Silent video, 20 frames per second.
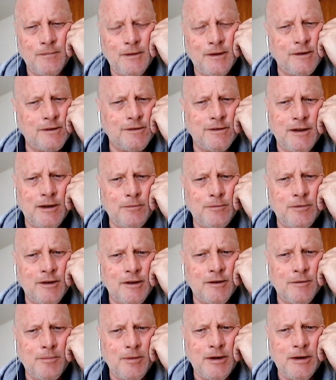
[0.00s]
And the same with
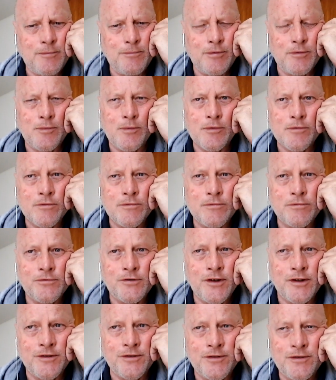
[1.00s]
other people. We're all
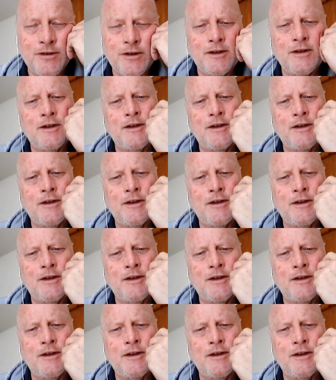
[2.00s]
just